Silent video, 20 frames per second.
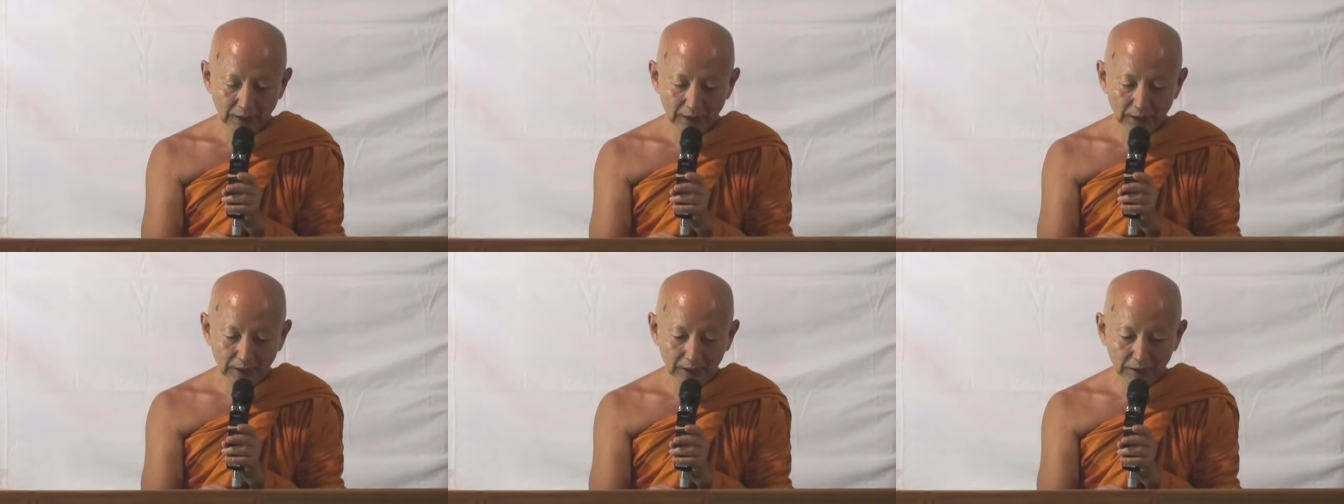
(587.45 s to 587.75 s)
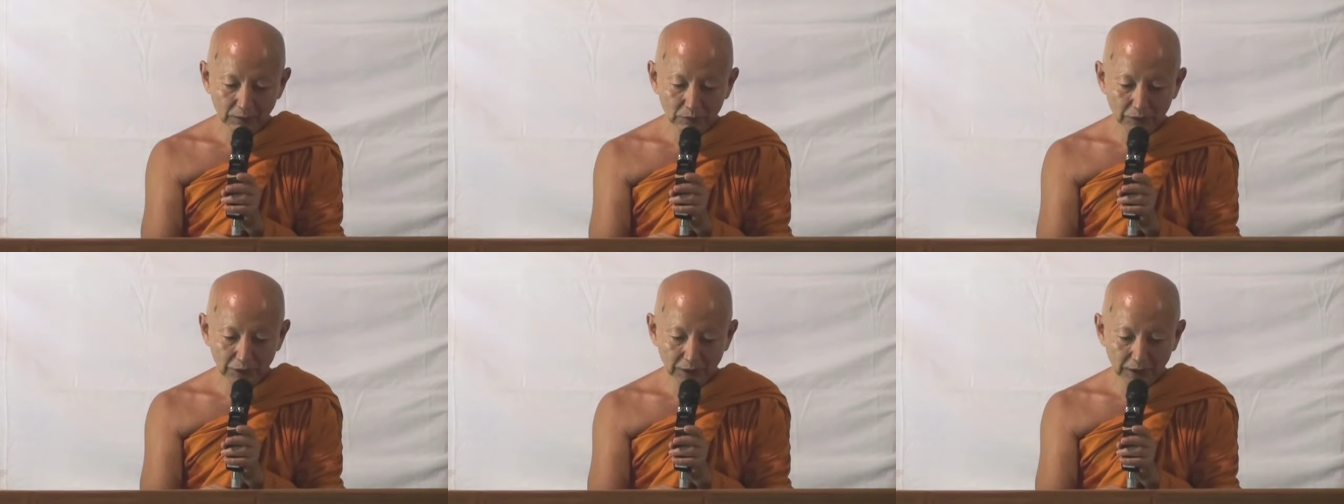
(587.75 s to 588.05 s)
And
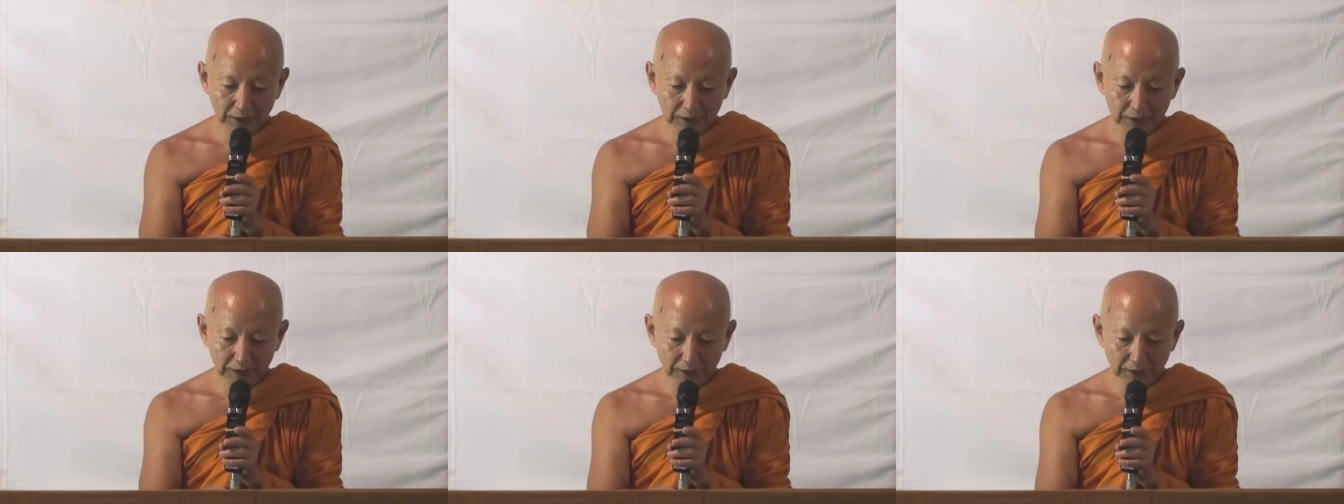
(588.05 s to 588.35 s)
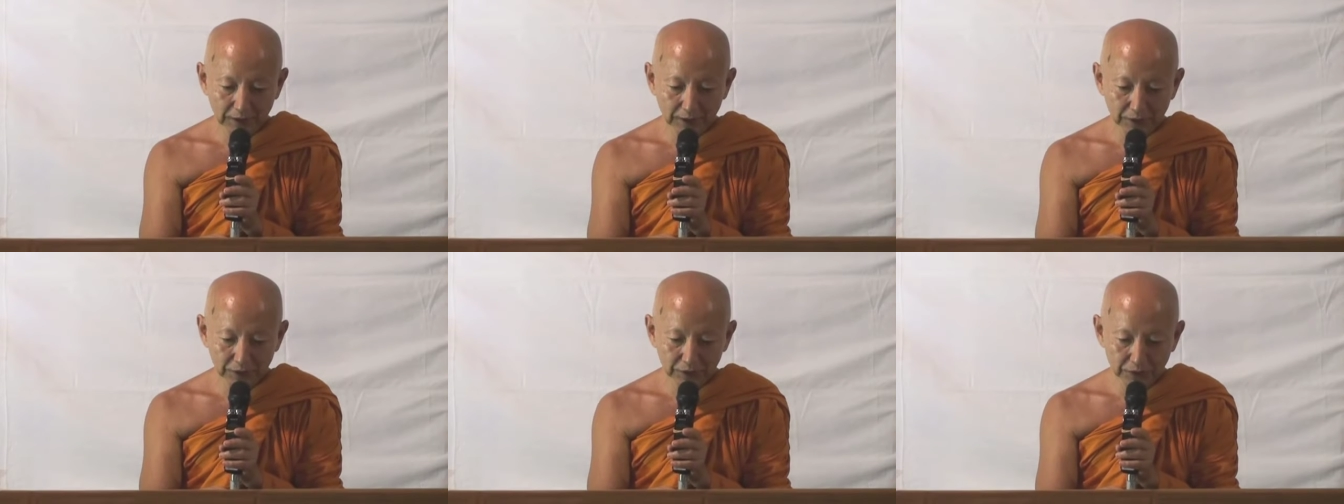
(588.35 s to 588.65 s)
the Buddha
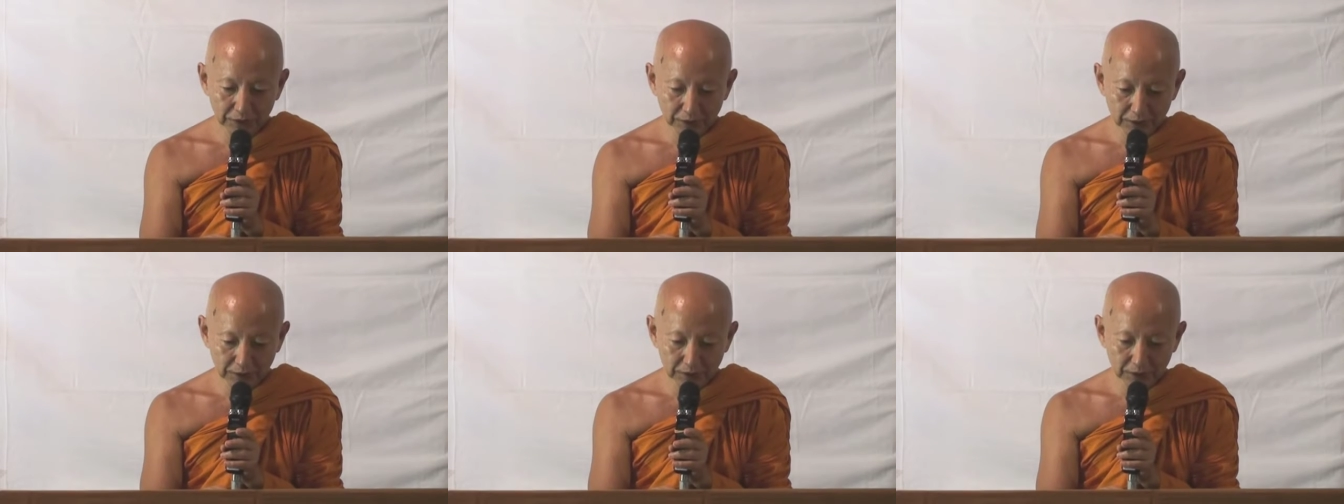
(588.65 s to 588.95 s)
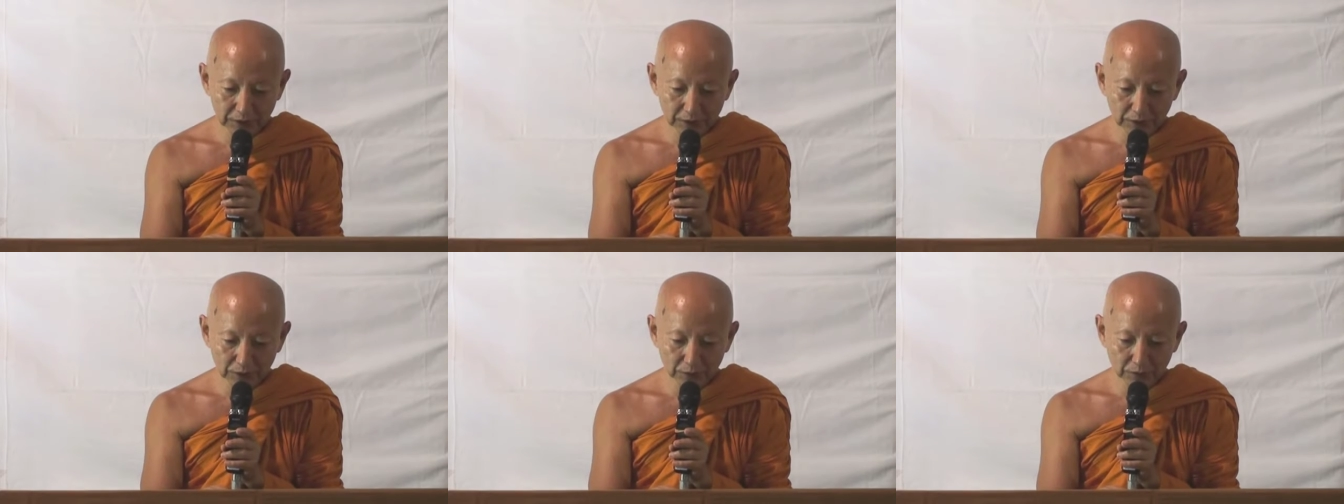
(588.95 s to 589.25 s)
said, She did
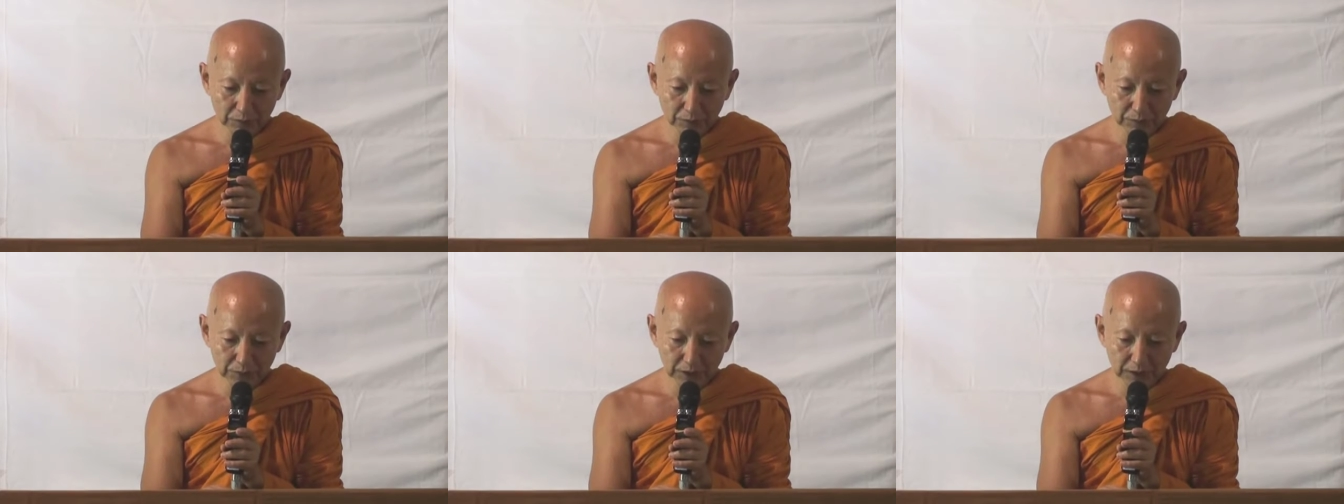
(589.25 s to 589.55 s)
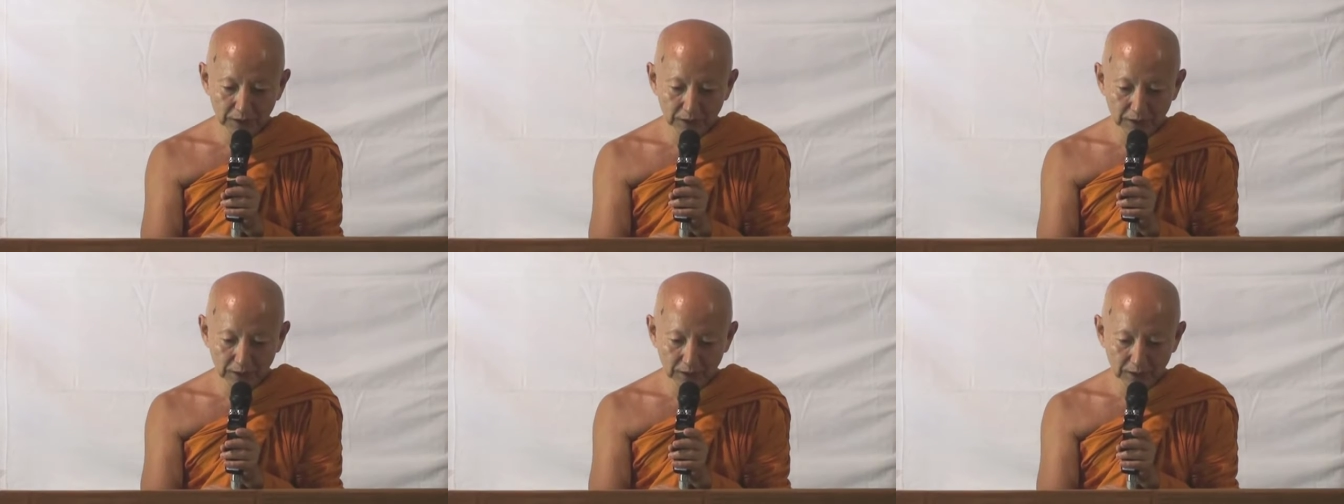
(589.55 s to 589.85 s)
salute
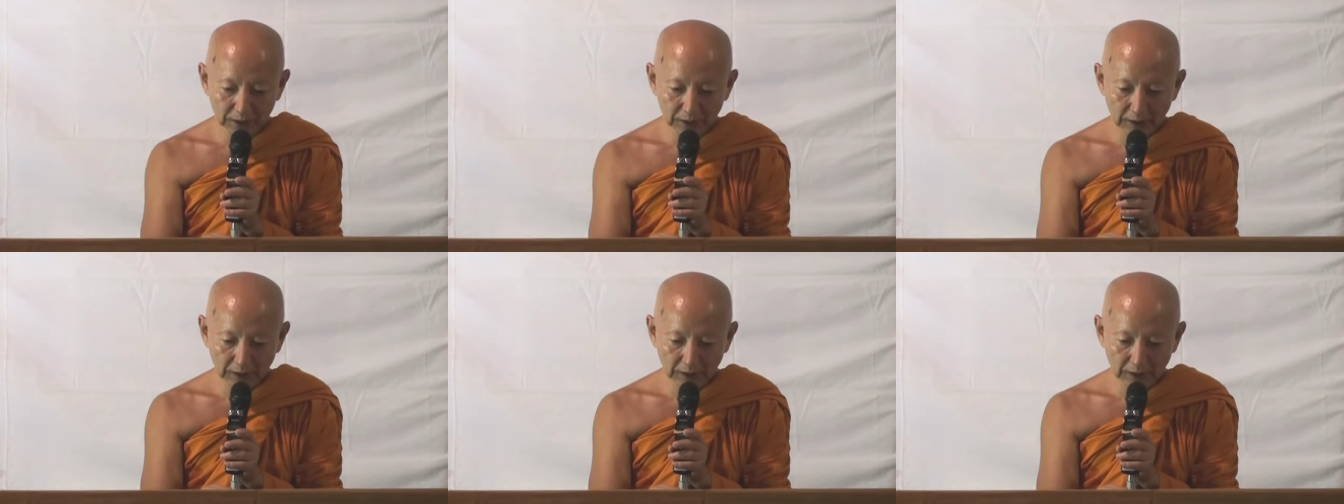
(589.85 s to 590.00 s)
me,